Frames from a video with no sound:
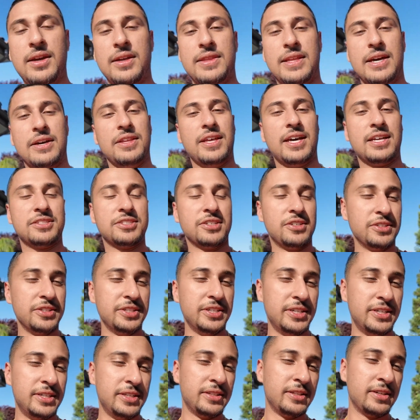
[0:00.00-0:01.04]
Now that's all
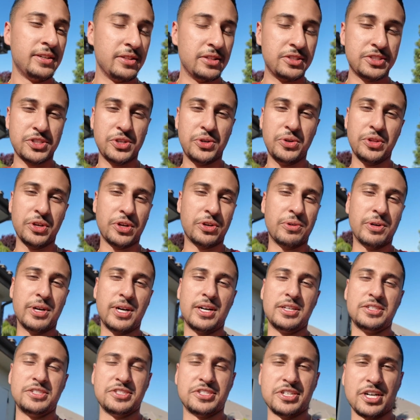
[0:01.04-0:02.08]
done, let's go in the
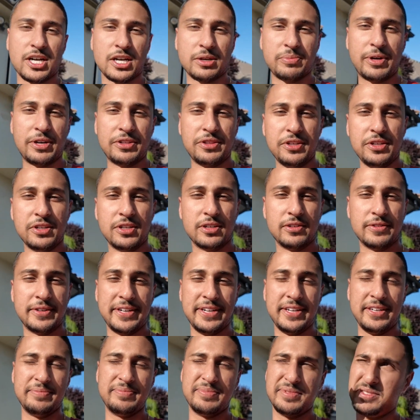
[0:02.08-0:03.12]
garage and talk about the
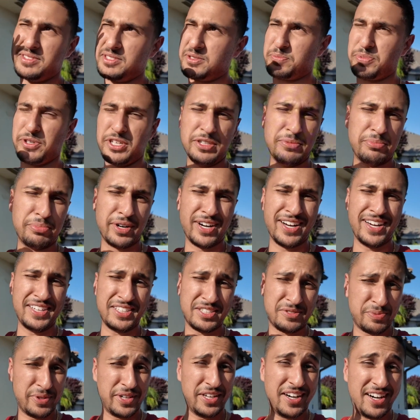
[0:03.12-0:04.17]
R8. It's pretty bright,
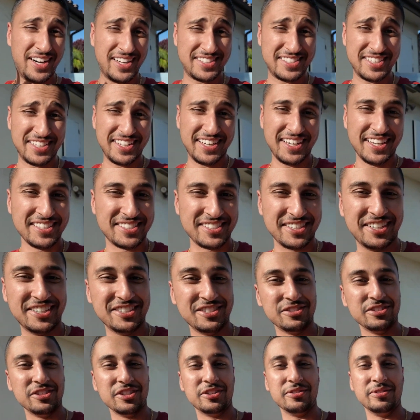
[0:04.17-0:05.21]
it's pretty hot today, it's
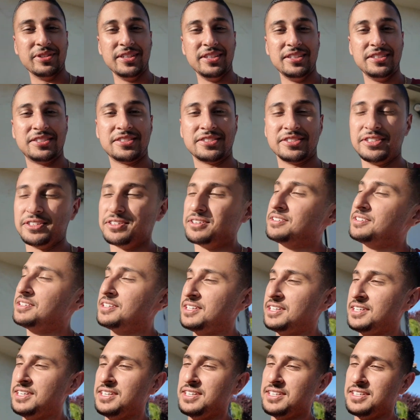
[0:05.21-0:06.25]
100 degrees, so
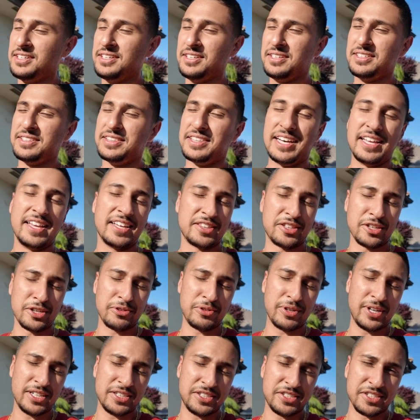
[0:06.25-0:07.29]
not like the
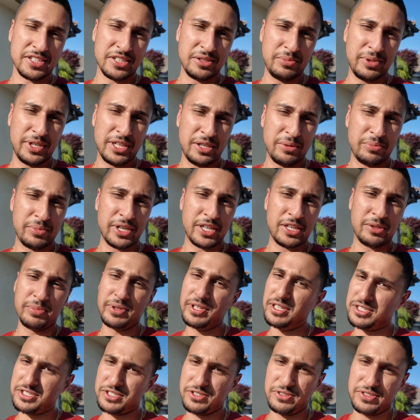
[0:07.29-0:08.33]
garage is gonna be any better, but
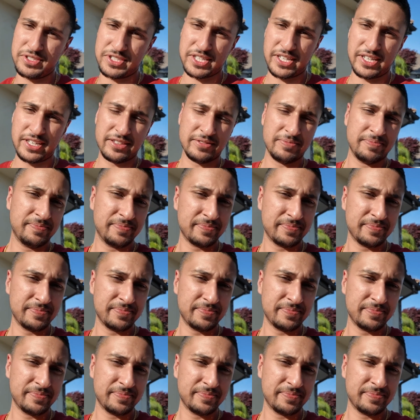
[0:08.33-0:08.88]
let's go inside.